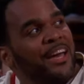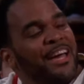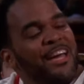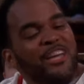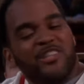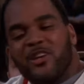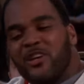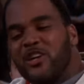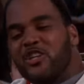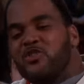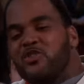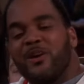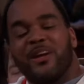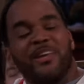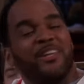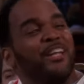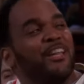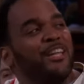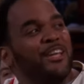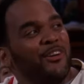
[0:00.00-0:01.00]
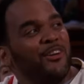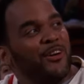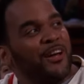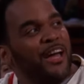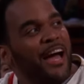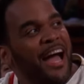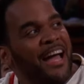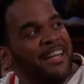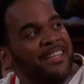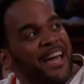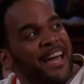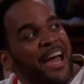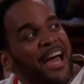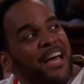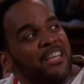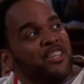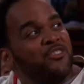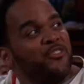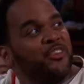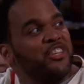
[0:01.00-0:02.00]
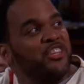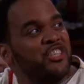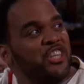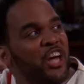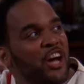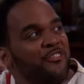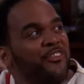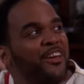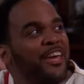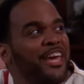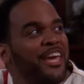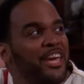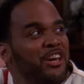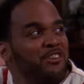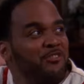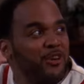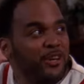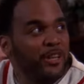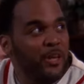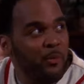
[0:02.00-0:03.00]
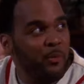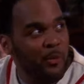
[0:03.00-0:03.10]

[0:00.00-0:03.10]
He started tricking the little guy into asking for the stuff he really